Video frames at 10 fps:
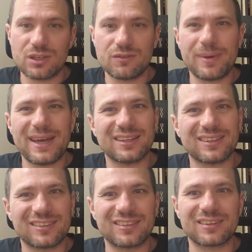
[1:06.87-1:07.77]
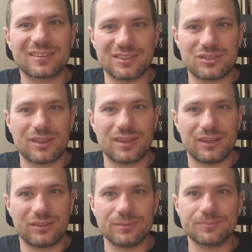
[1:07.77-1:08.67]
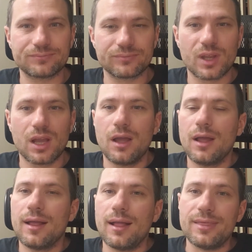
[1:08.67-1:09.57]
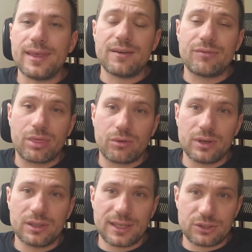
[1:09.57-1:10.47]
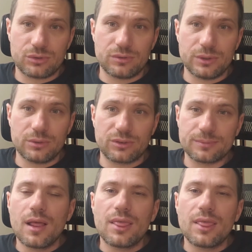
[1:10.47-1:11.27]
of about 600,000, and they have 3 electoral votes.